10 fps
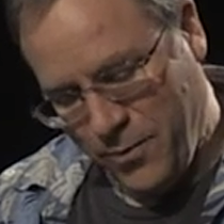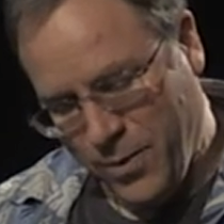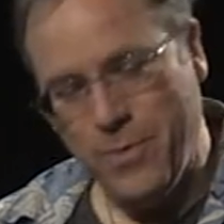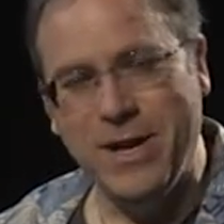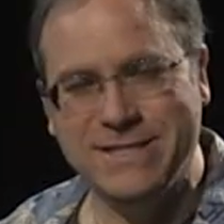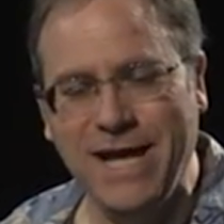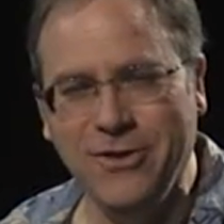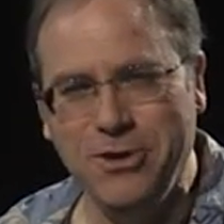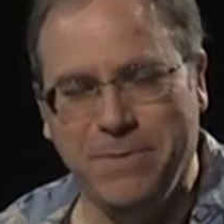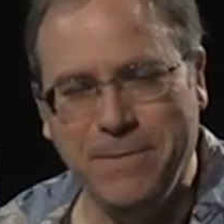I want to tell
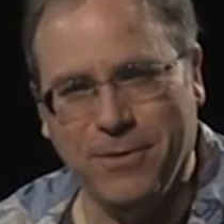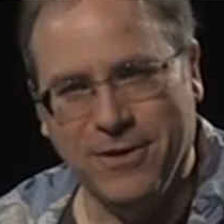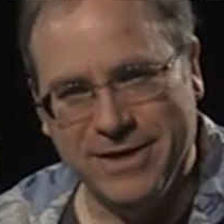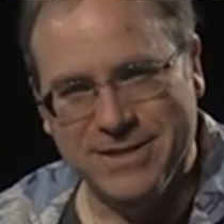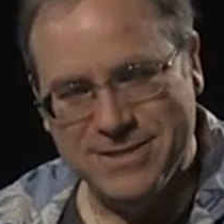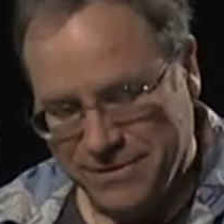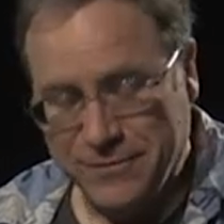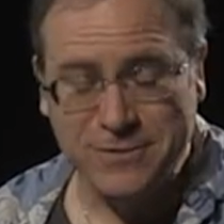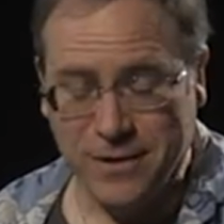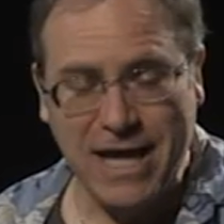you people is,
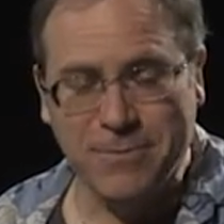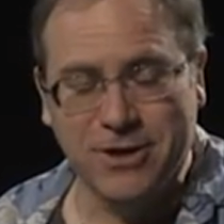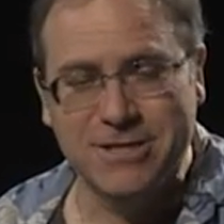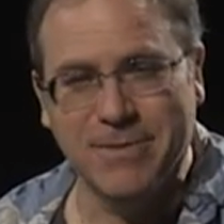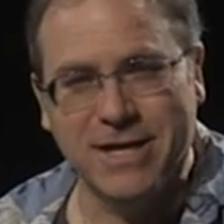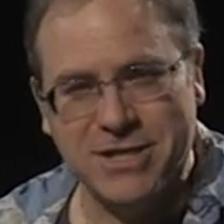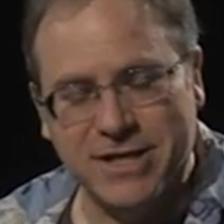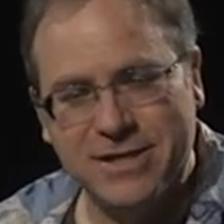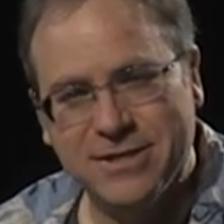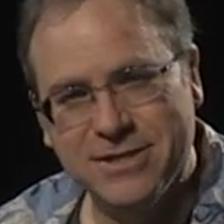first of all, lab coats are magic.
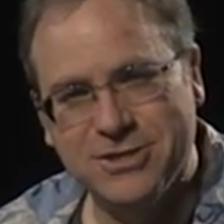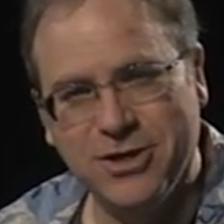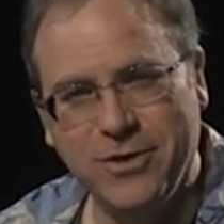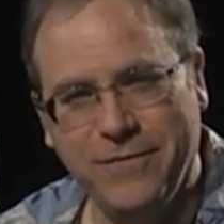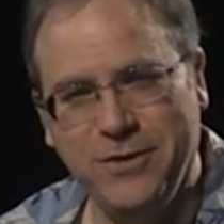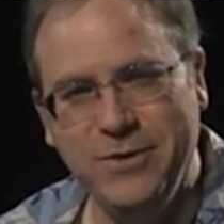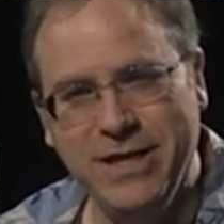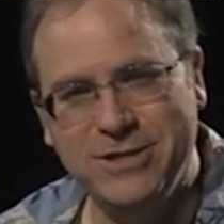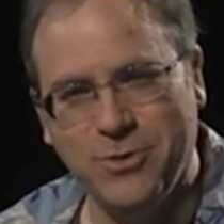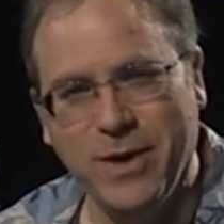So if you
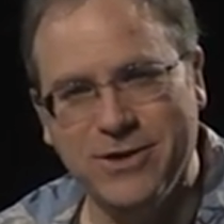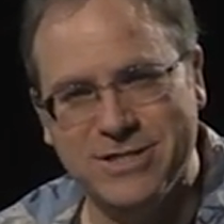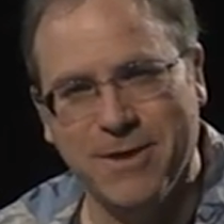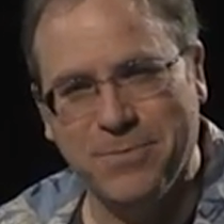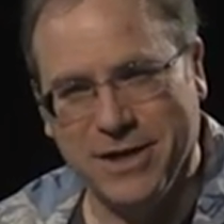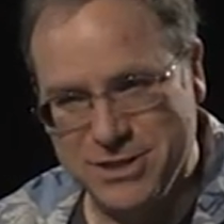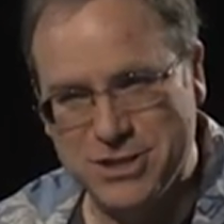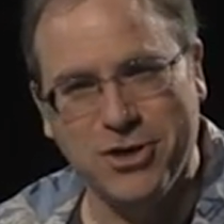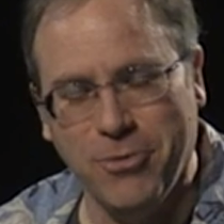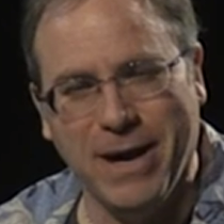need to wear something,
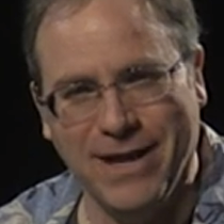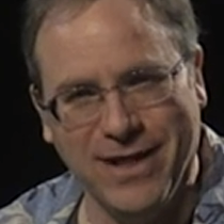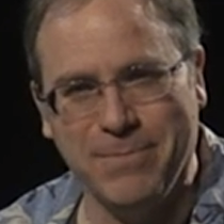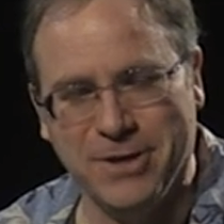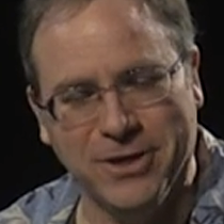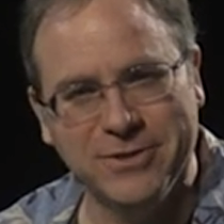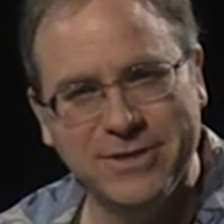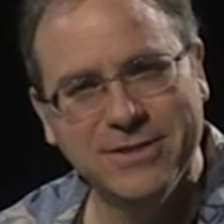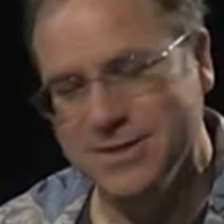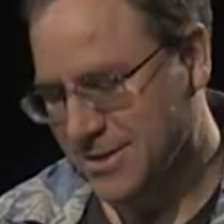just go buy a lab coat.
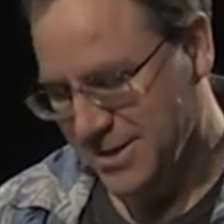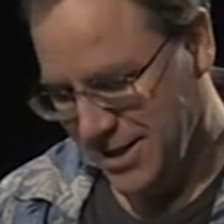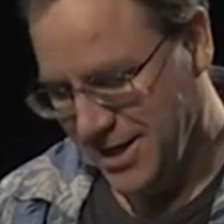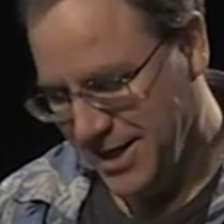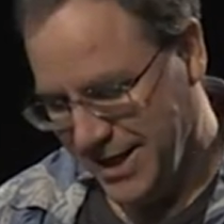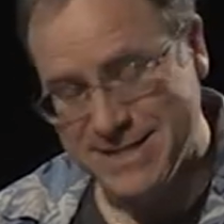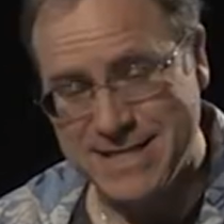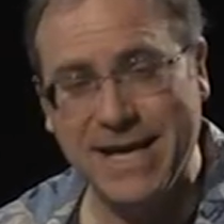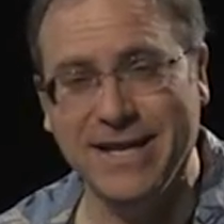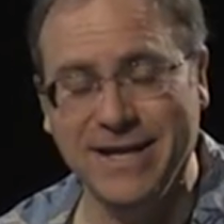And
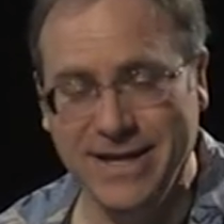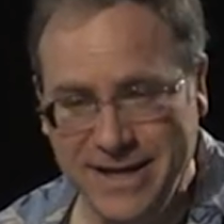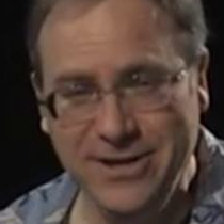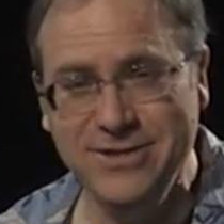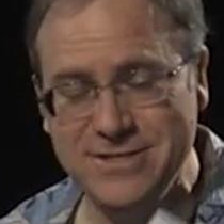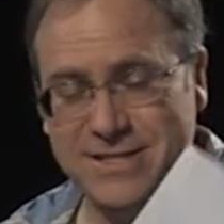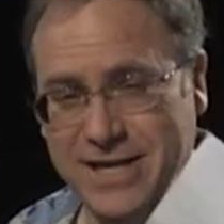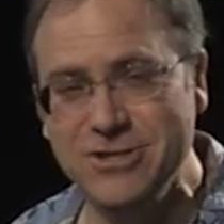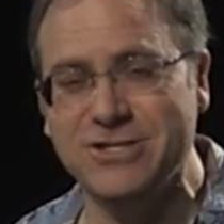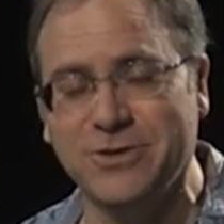secondly, here's
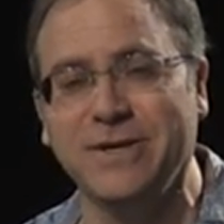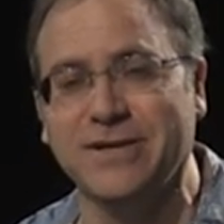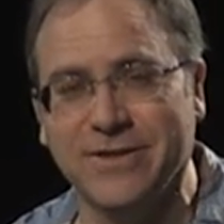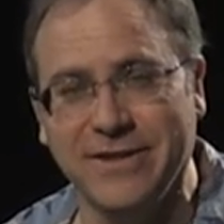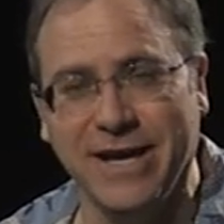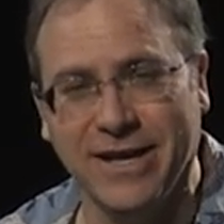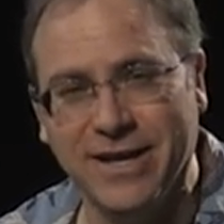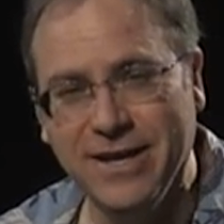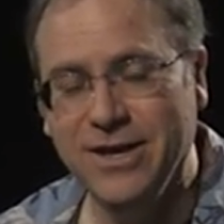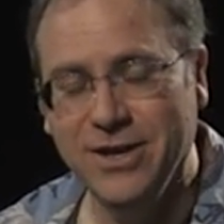the critical thing.
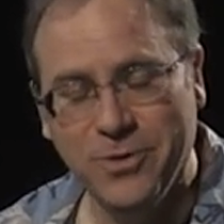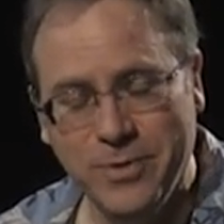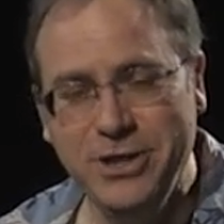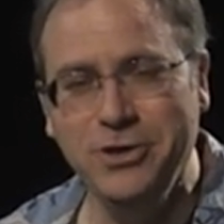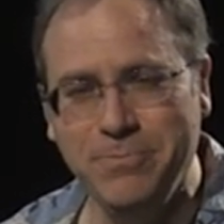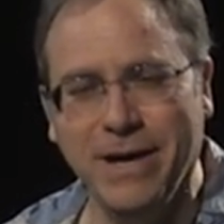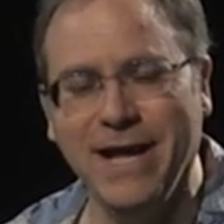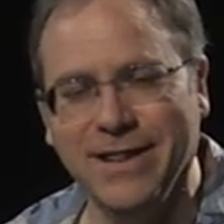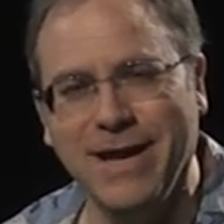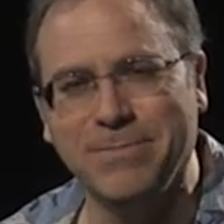When you buy
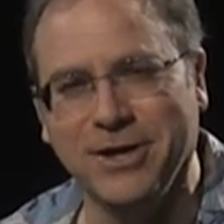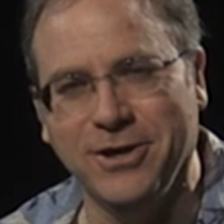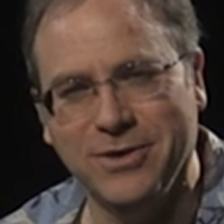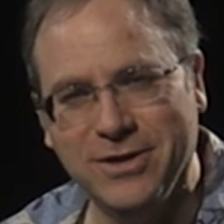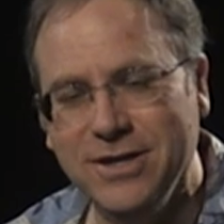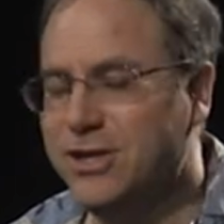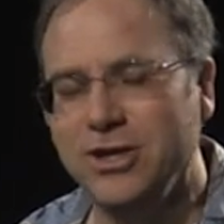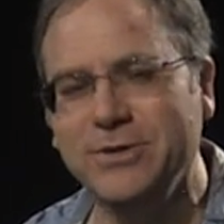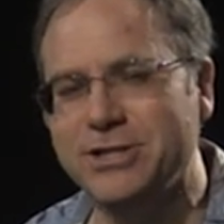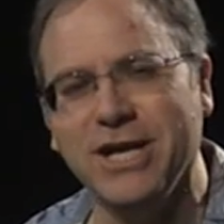a lab coat,
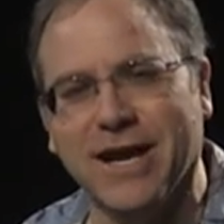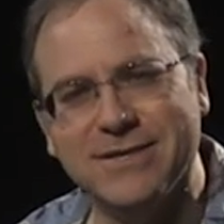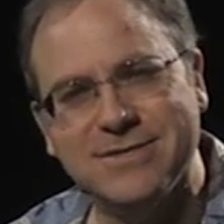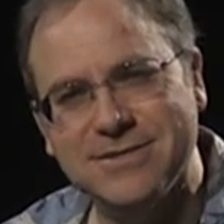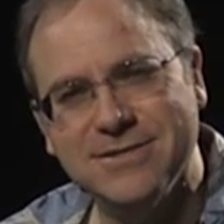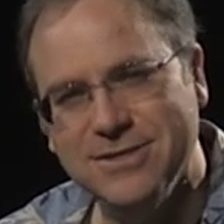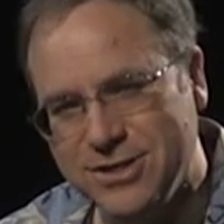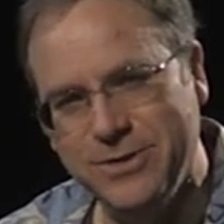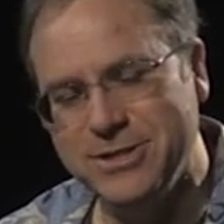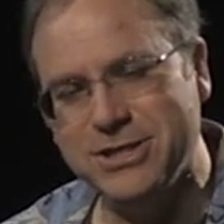no one checks.
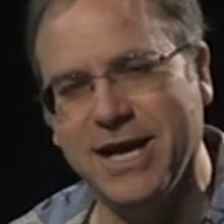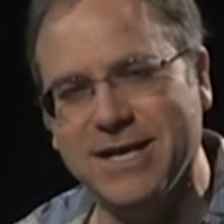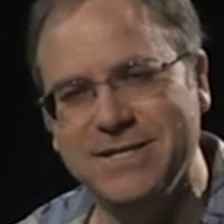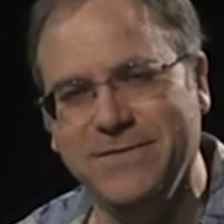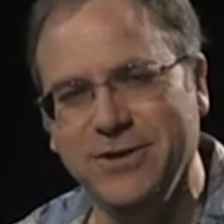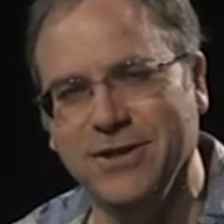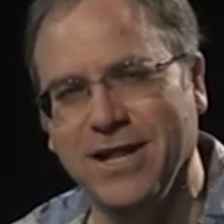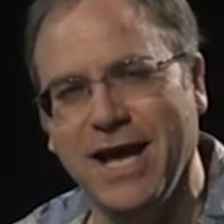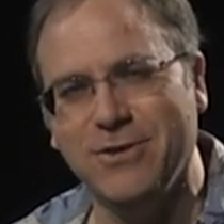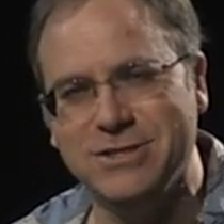No one checks if you're
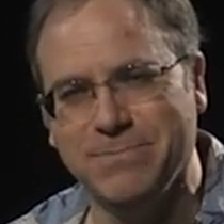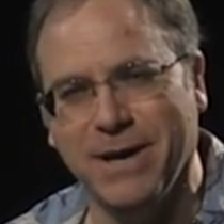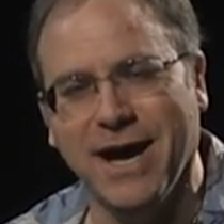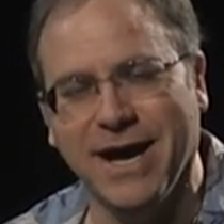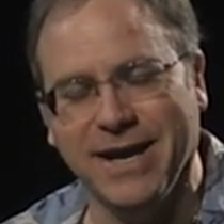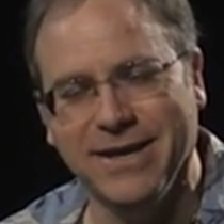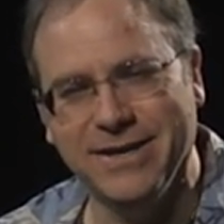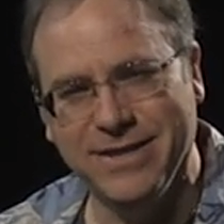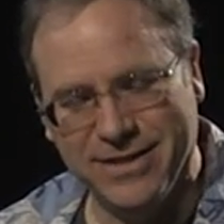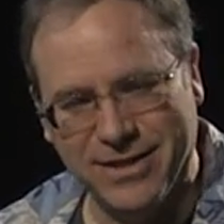allowed to buy
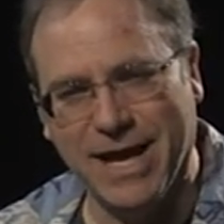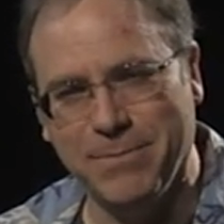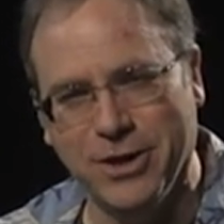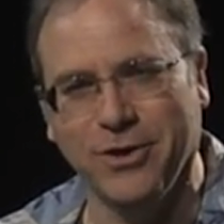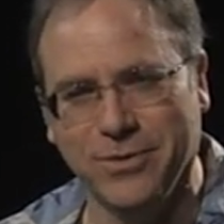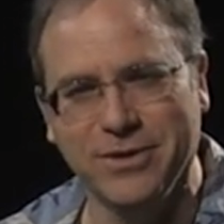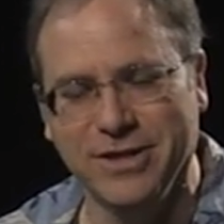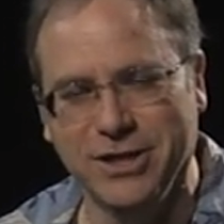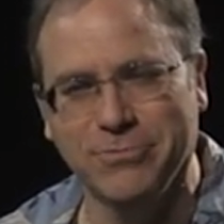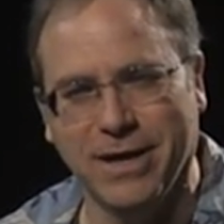the lab coat
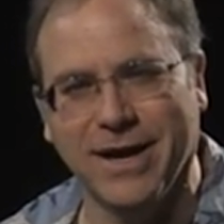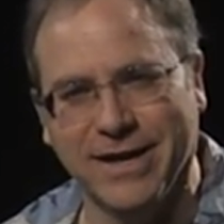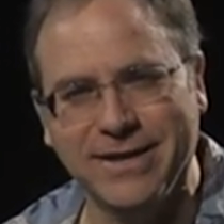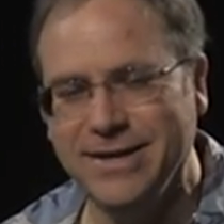that you're buying.